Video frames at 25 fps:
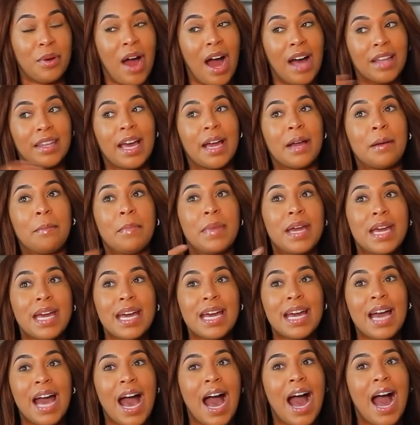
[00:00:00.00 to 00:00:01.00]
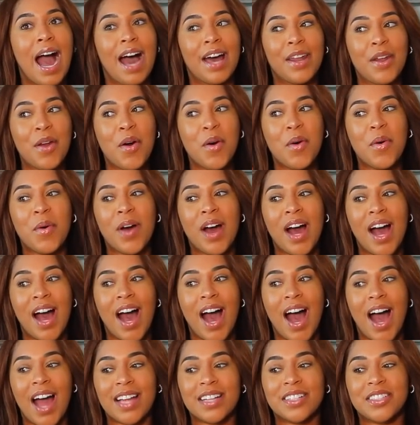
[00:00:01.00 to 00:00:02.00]

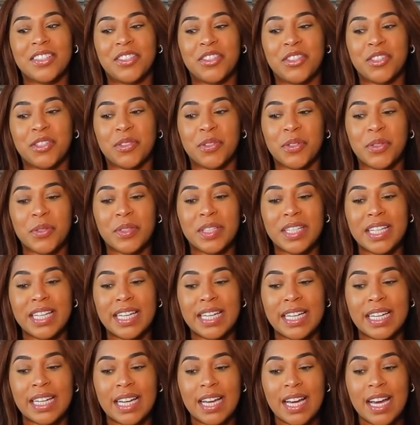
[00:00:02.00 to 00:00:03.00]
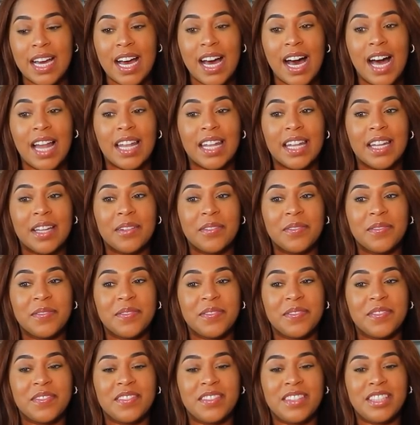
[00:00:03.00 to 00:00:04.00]
I truly
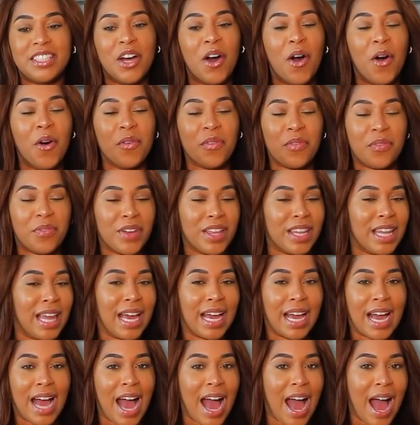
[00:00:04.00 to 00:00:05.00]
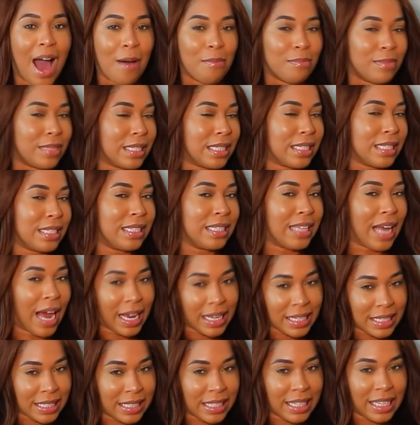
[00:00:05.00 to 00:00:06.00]
don't feel like I'm
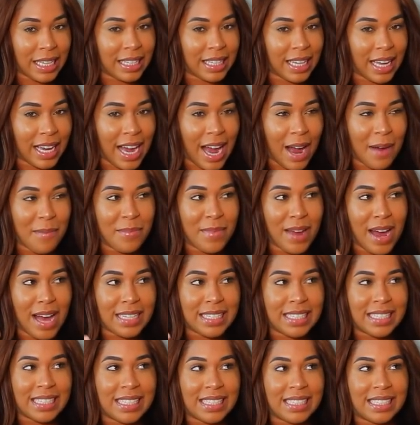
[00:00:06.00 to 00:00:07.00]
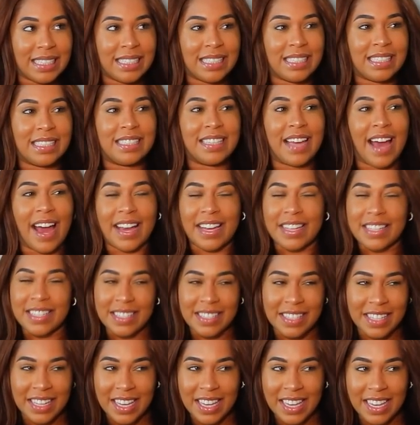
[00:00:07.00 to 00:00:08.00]
sexy. Like, I'm not
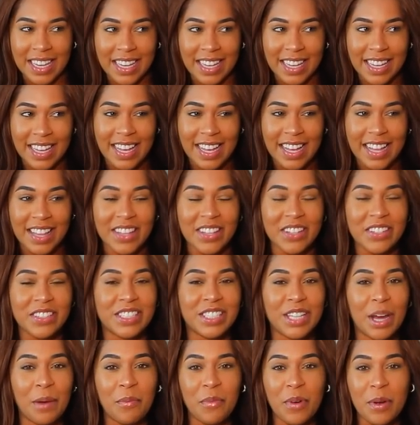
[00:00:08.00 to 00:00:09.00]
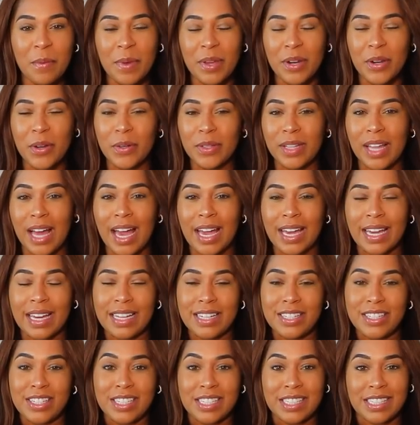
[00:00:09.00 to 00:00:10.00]
sexy. There's some women who like
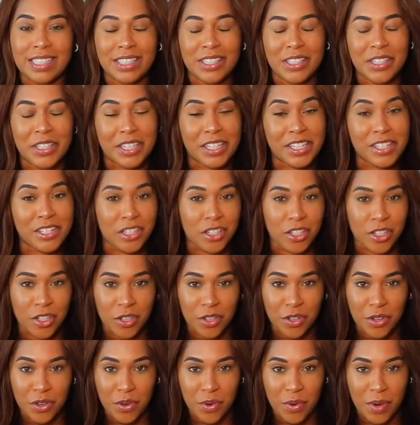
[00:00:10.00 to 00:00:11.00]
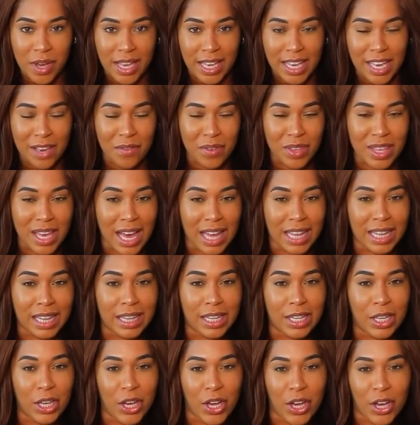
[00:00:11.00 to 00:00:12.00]
can just look at you and give you that
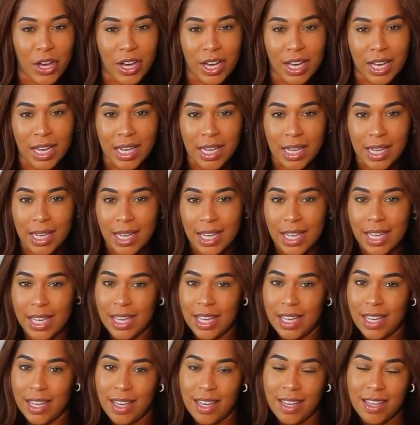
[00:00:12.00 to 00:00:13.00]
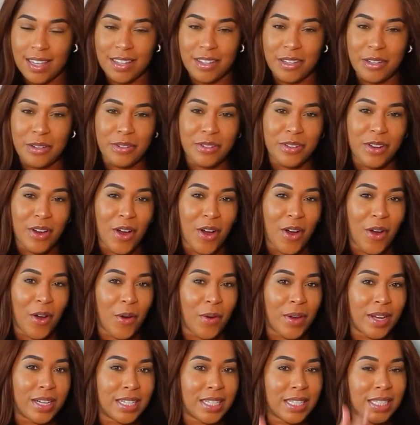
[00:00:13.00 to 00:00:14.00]
look, you
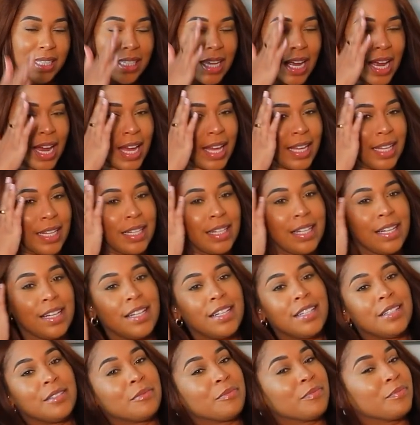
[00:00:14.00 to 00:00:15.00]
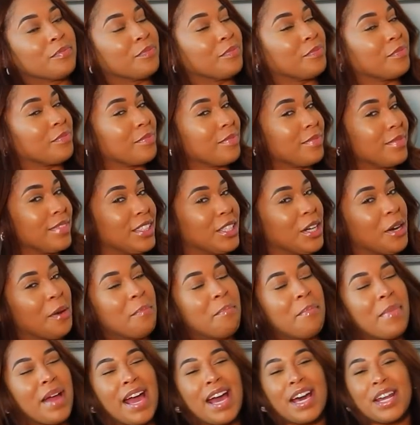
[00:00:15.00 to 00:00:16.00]
know, and just like their
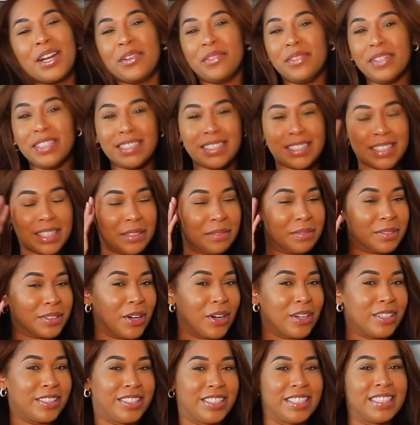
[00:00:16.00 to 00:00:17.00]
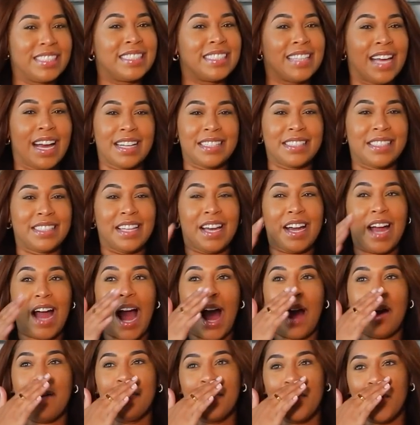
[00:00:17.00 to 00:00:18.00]
mannerisms are just sexy. Like,
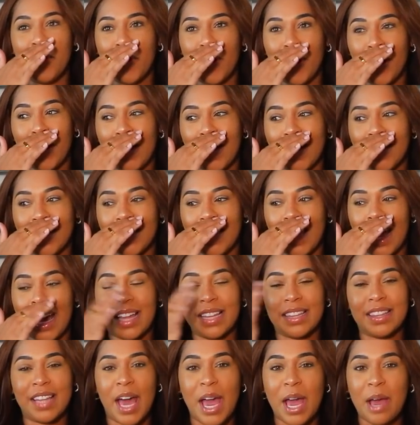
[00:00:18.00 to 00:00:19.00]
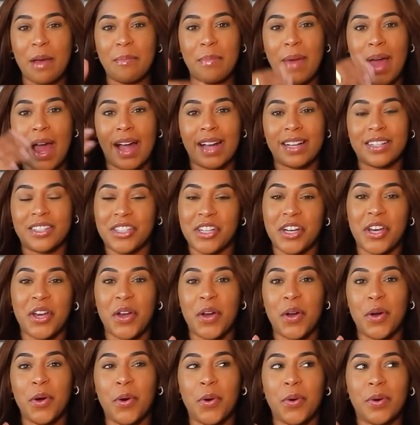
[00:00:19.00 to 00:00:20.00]
I'm more like laid back,
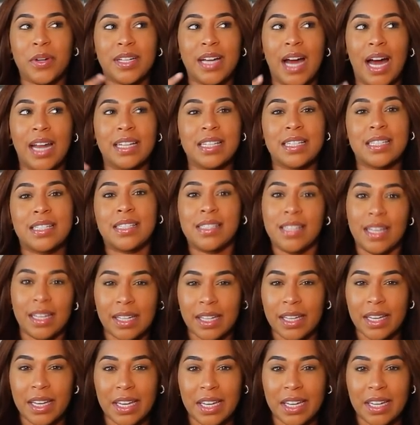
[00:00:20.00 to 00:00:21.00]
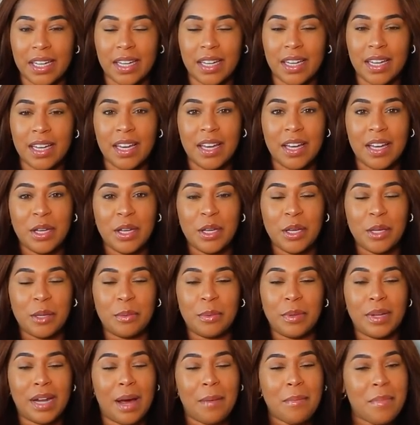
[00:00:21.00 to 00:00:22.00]
chill, kind of silly,
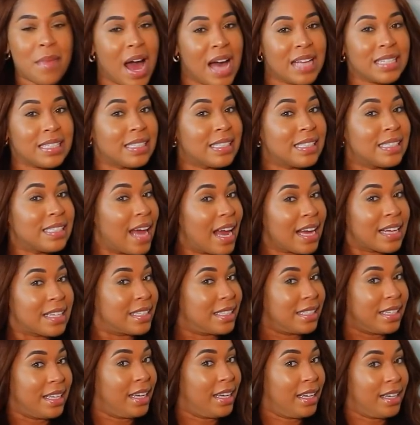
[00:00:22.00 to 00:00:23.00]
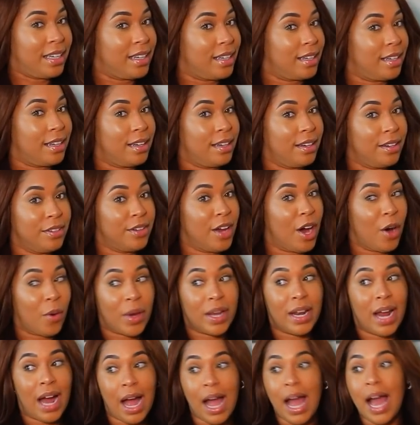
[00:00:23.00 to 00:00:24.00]
but I'm not sexy, you know.
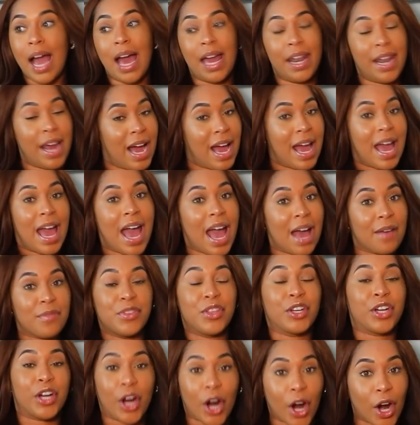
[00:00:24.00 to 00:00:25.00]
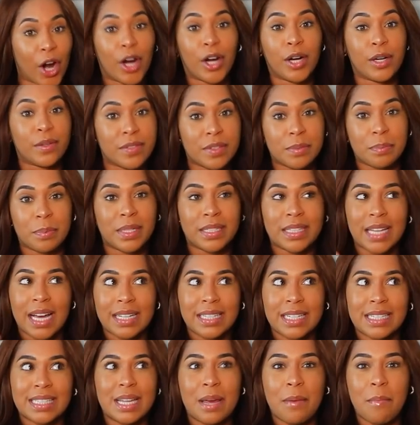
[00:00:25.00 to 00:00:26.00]
And I have the curves, but that
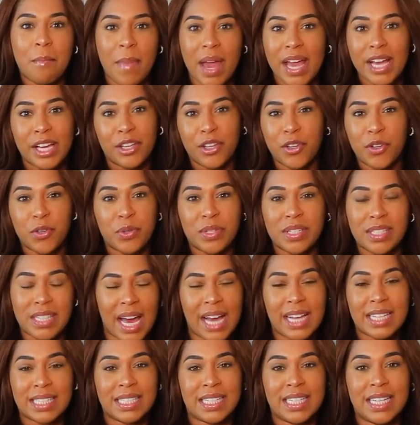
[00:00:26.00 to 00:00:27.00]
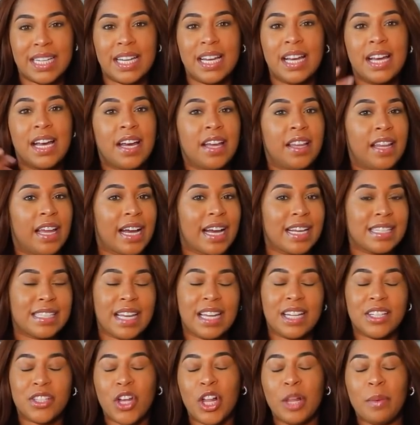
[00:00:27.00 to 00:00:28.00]
doesn't make you sexy. Like I
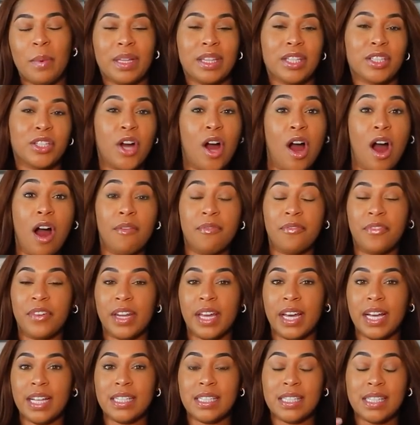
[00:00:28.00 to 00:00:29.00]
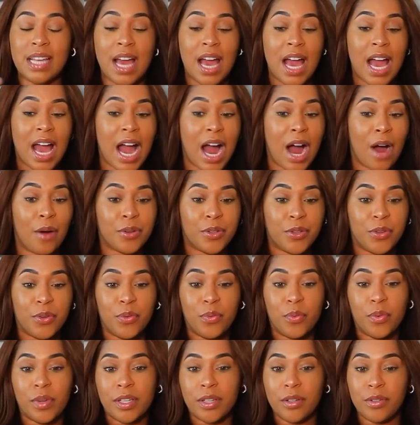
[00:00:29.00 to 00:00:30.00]
said, it's all about the confidence, how
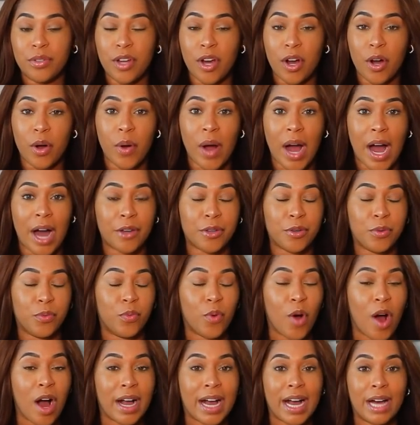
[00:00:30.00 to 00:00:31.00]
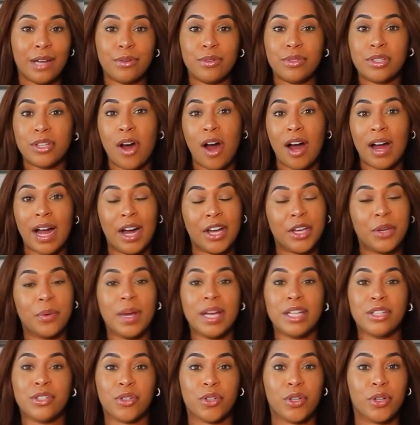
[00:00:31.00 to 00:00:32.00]
you know, how you walk, how you talk, how you
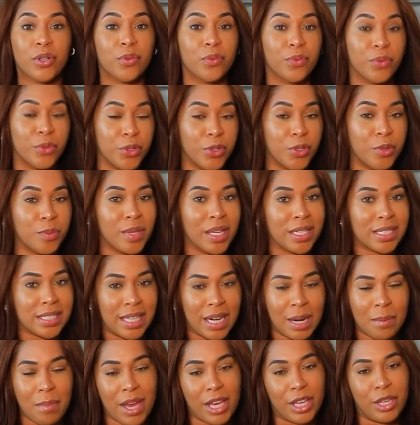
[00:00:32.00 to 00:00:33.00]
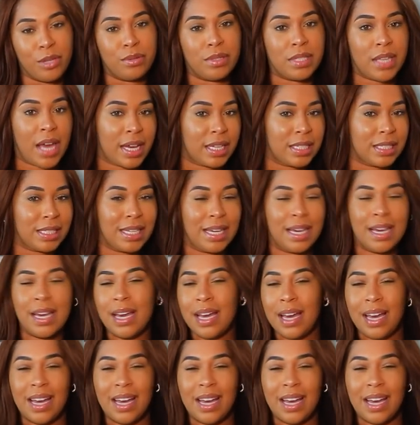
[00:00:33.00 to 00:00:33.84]
enter her room. That's gonna make you sexy.